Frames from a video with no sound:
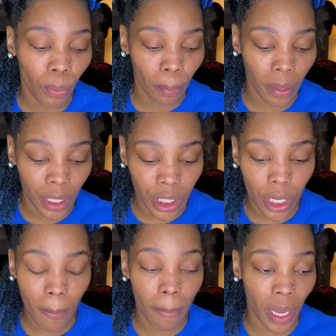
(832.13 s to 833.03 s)
much
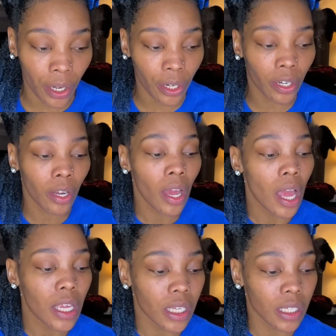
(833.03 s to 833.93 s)
better
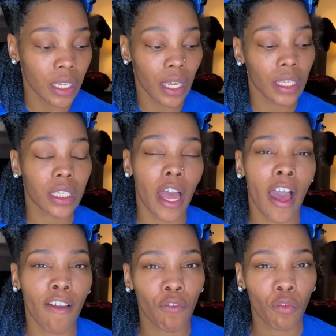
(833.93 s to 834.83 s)
since
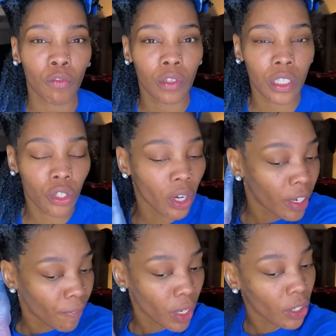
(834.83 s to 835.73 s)
I've
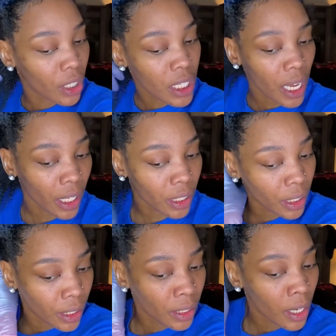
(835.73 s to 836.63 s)
started finger
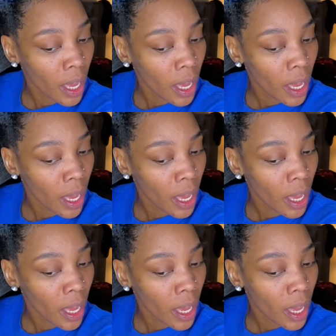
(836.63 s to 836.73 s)
detangling.